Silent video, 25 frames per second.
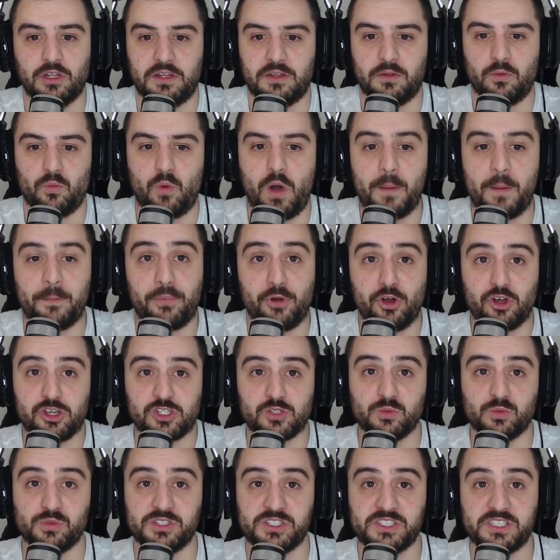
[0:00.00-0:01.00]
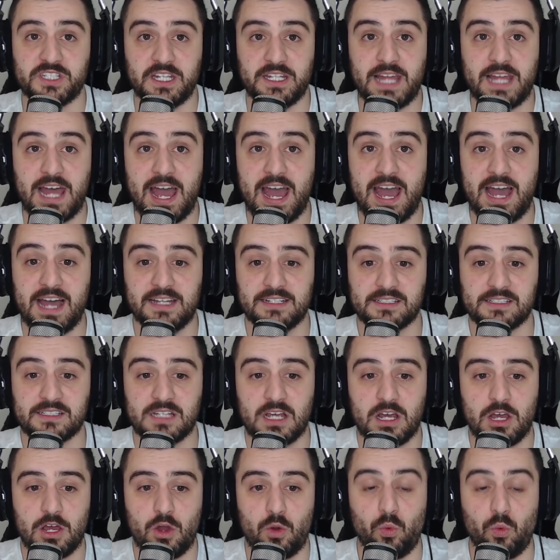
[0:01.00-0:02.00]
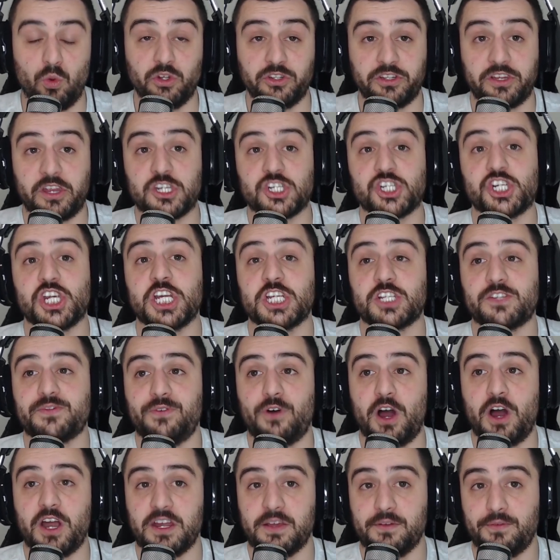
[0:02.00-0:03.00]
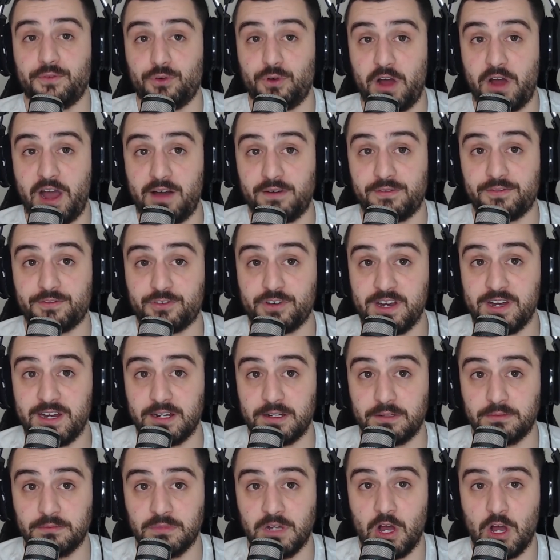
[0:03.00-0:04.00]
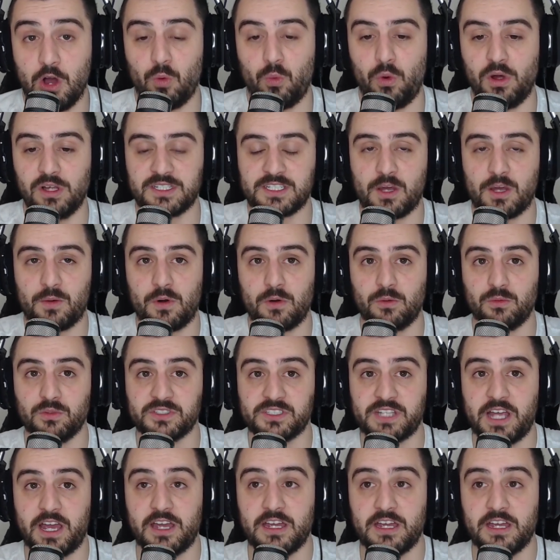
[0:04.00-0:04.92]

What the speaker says: One person will see that as, well, she's fighting for our freedom, while someone will say